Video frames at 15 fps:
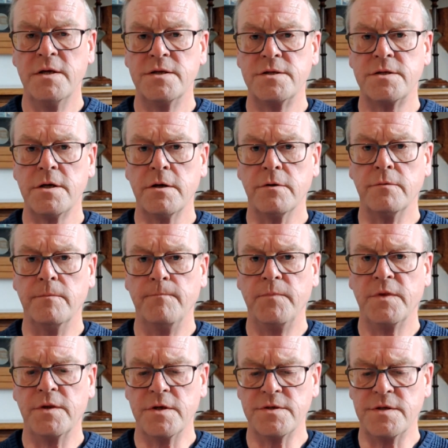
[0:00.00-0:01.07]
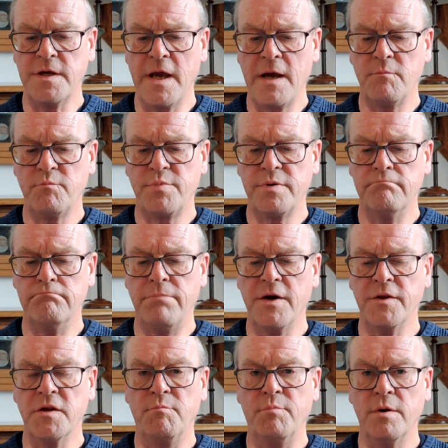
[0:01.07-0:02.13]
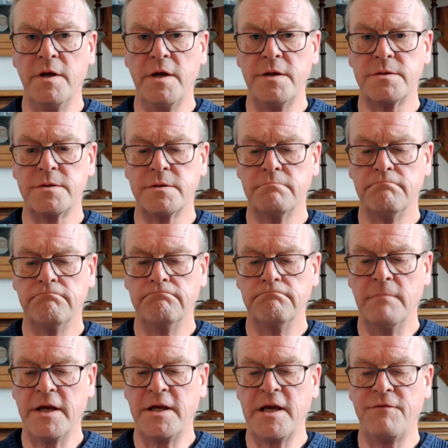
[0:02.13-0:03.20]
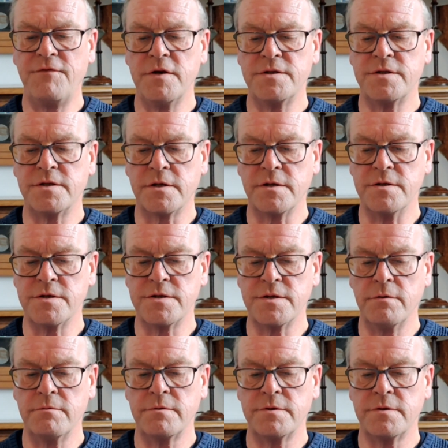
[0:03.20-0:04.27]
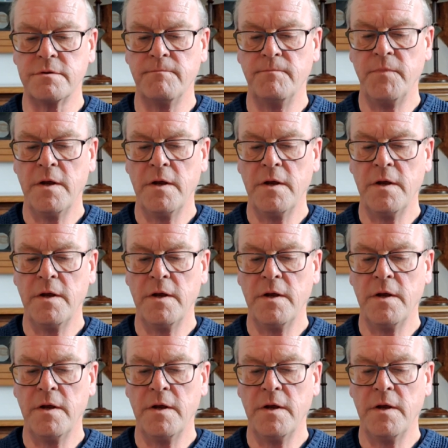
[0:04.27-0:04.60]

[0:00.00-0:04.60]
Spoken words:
So, does the AMP bite the bullet, make efforts to consult,